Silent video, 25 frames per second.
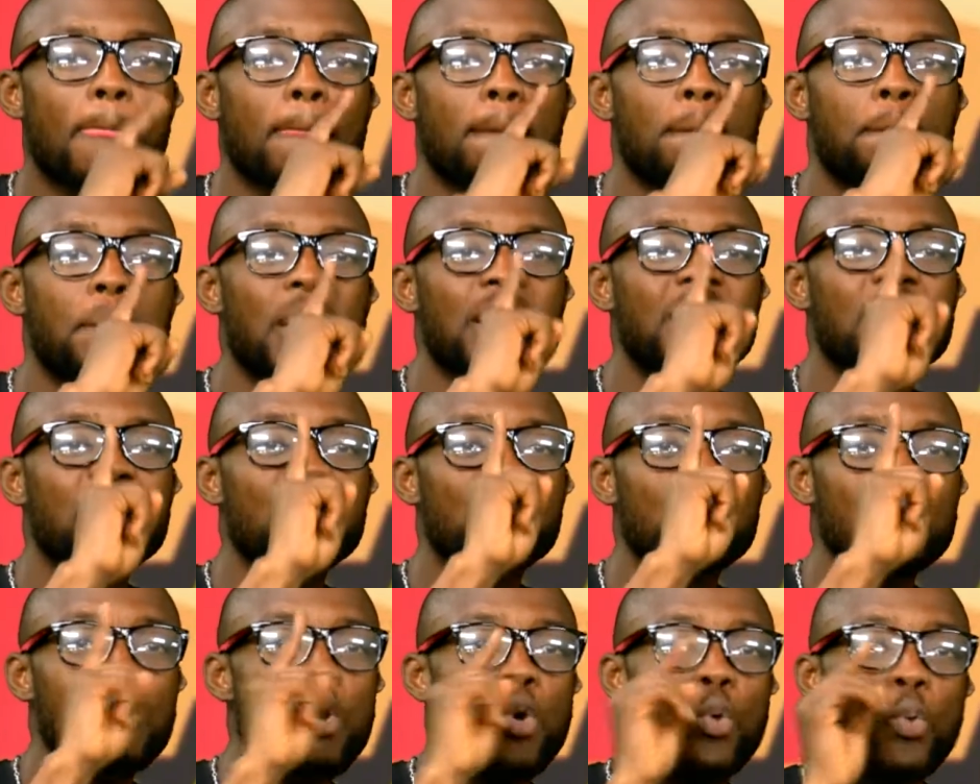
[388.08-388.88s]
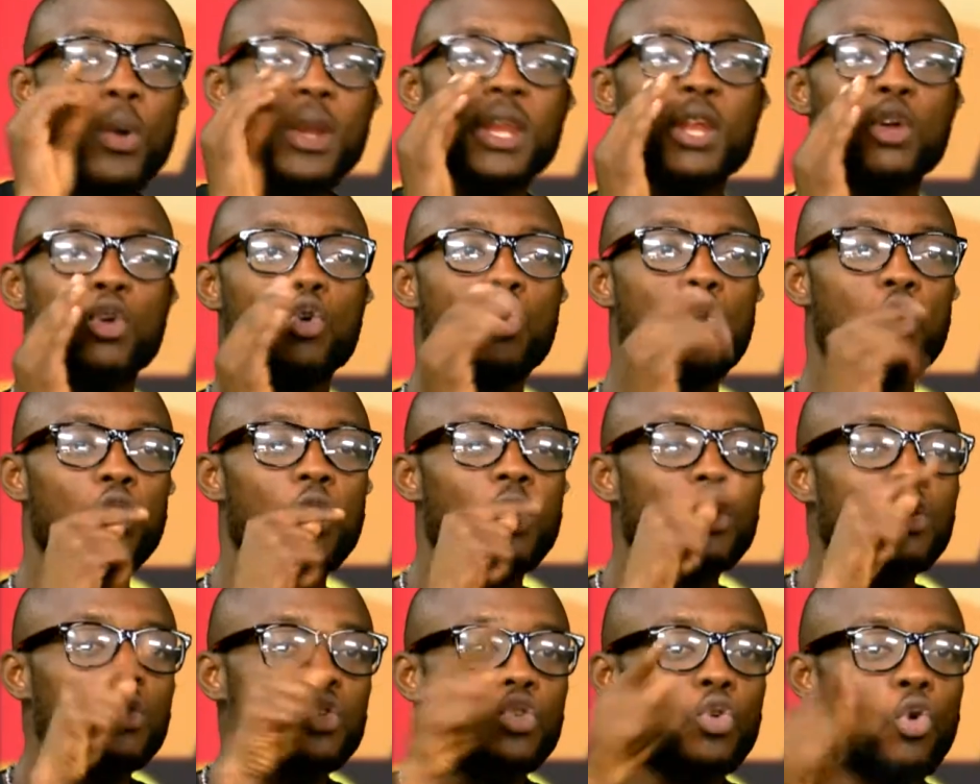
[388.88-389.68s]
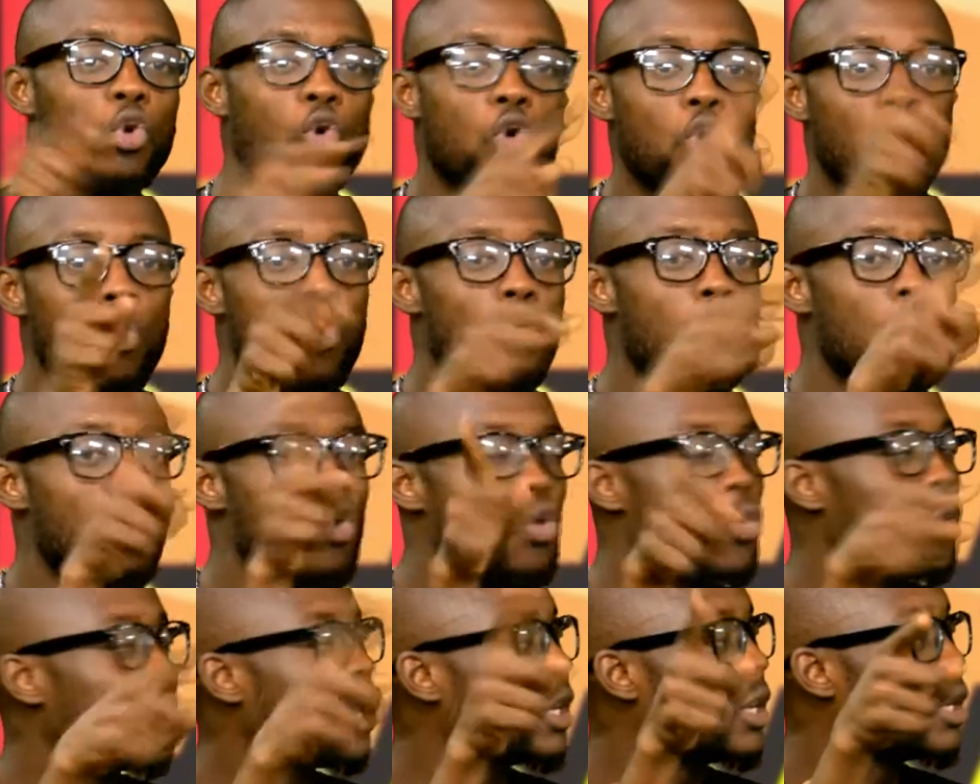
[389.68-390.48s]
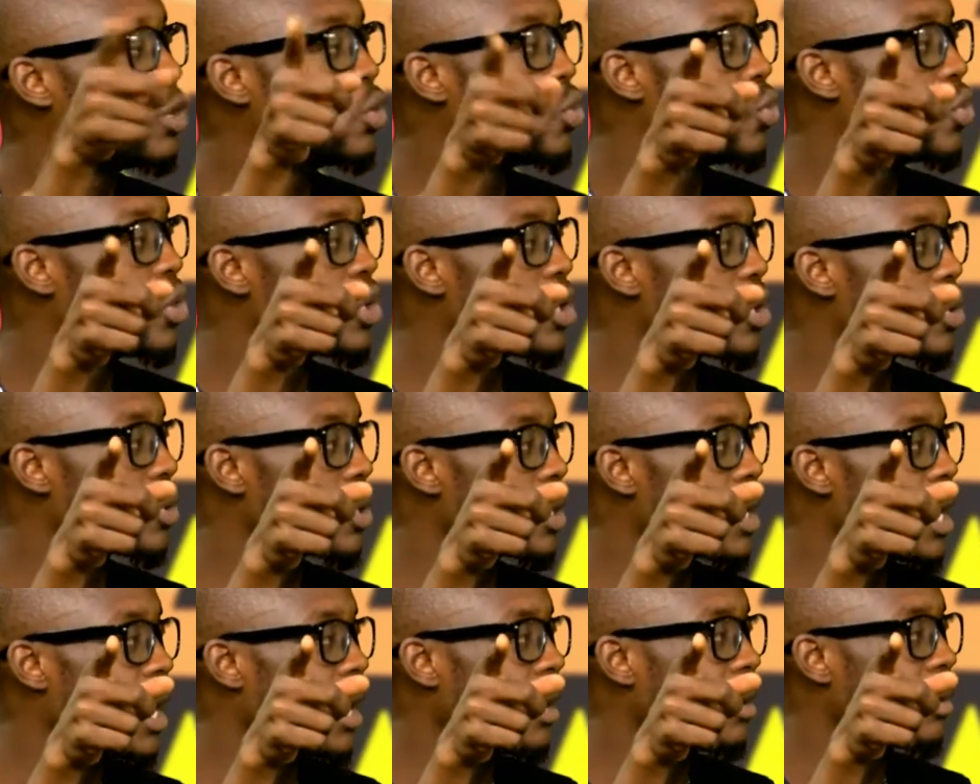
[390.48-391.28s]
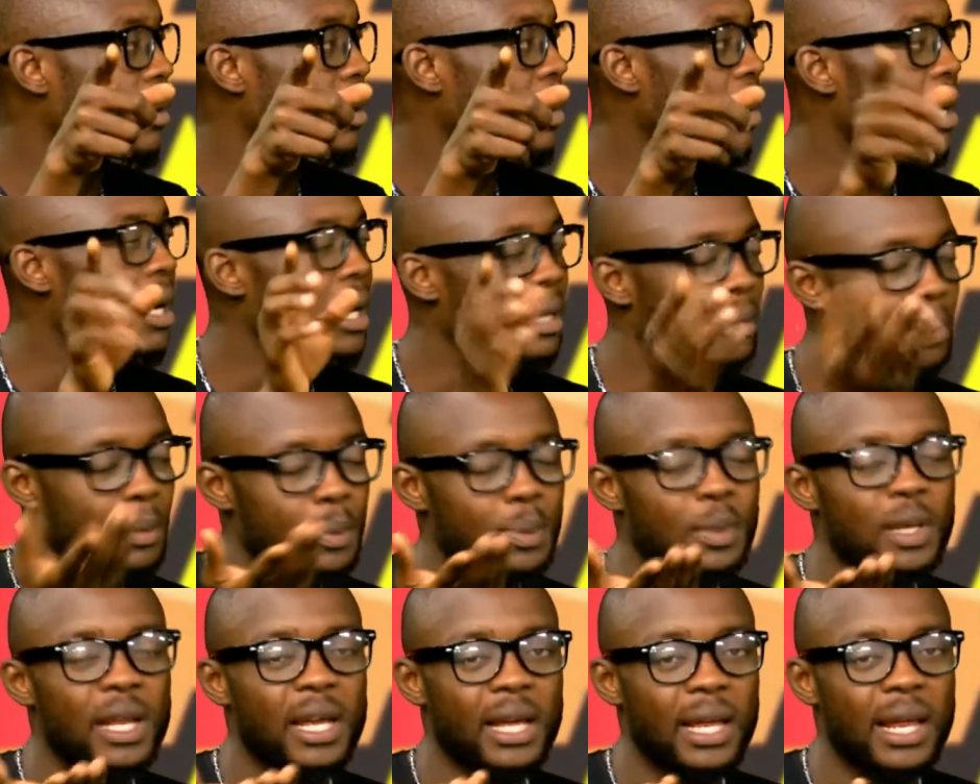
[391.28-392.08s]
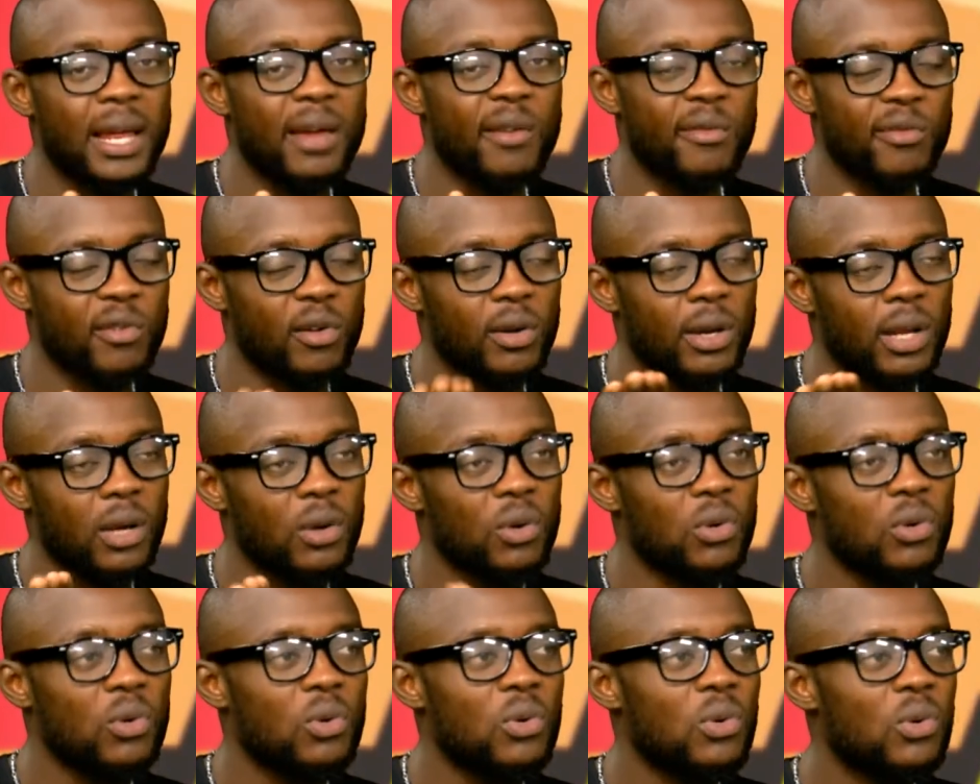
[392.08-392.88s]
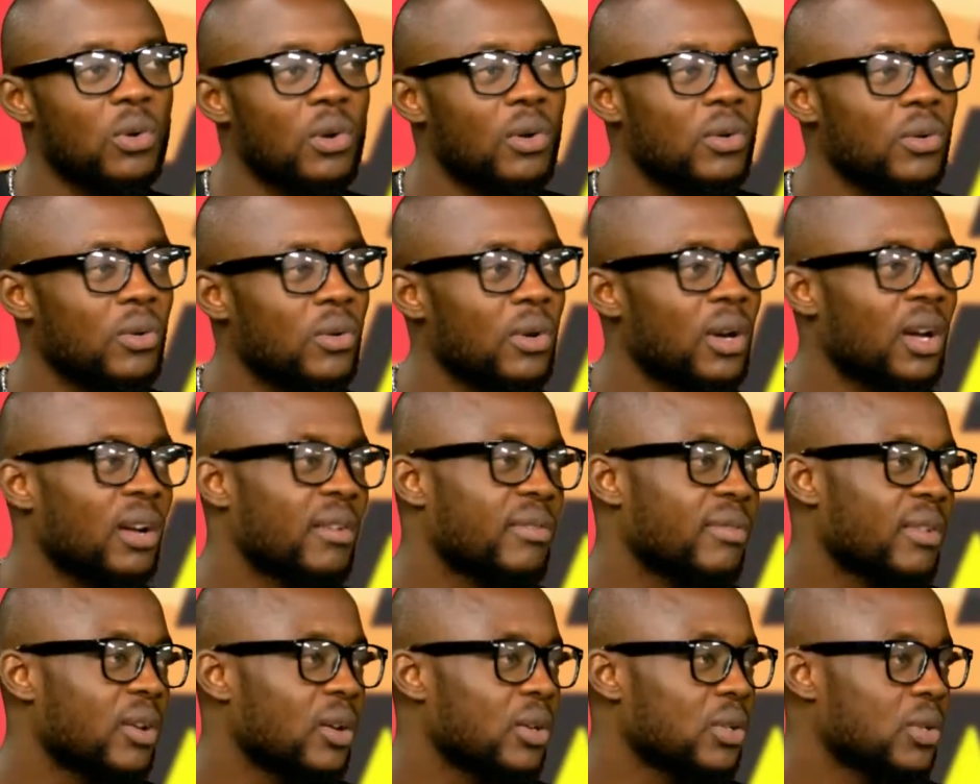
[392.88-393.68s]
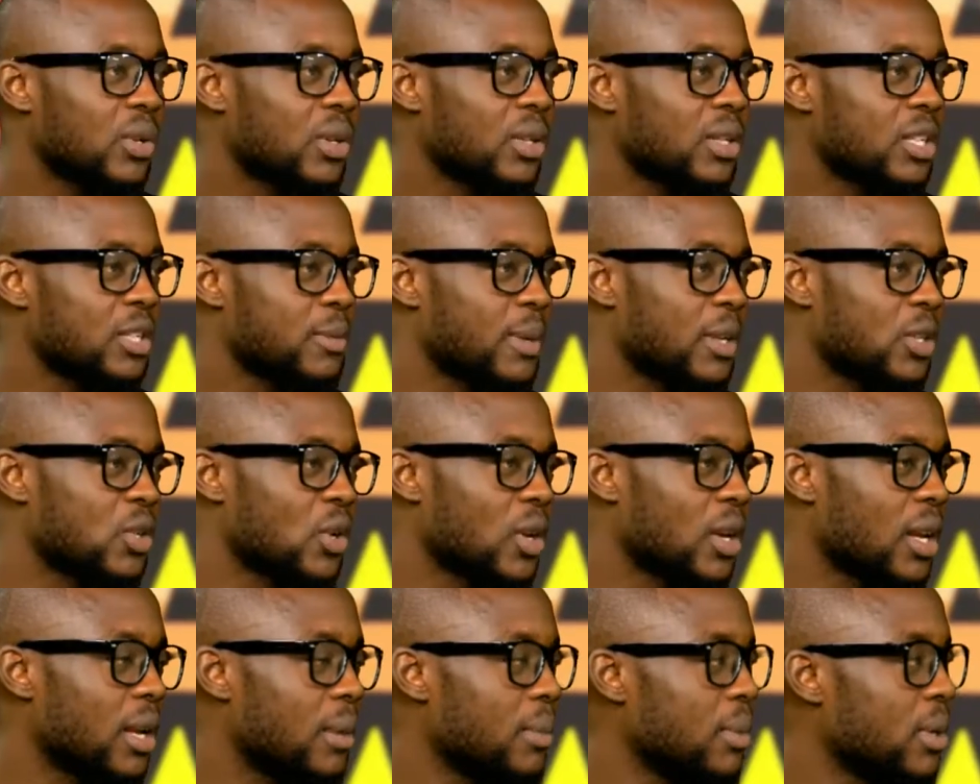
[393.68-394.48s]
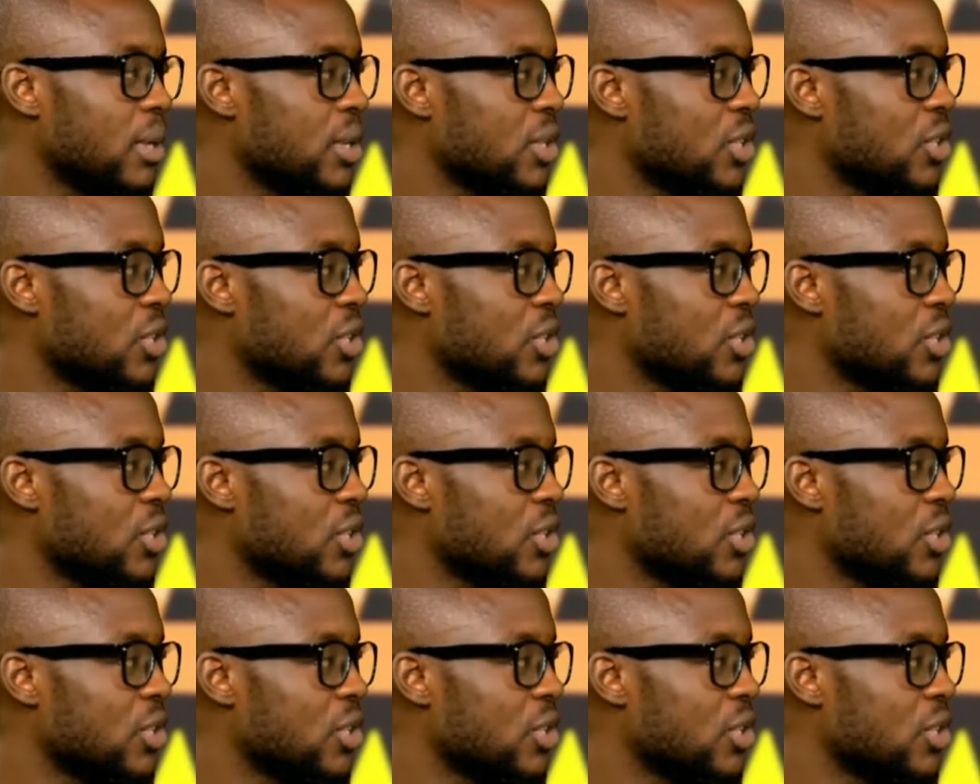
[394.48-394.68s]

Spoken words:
Person smoke where they go, not those what they do with cigar. And people like young, they go no about all this particular ministry.